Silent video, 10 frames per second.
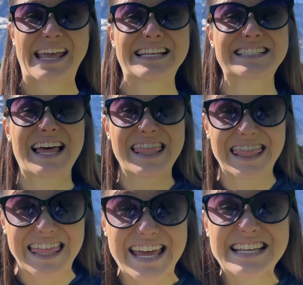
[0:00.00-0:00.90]
Is
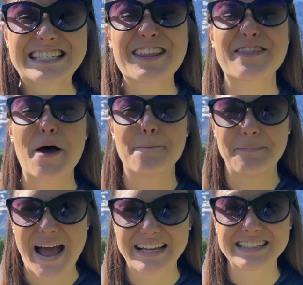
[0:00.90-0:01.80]
this the
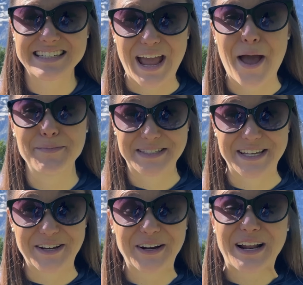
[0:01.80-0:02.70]
best kept
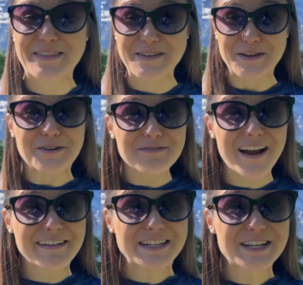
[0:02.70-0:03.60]
secret in the
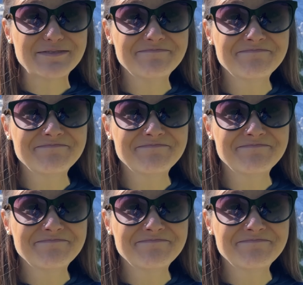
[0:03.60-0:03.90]
Jungfrau region?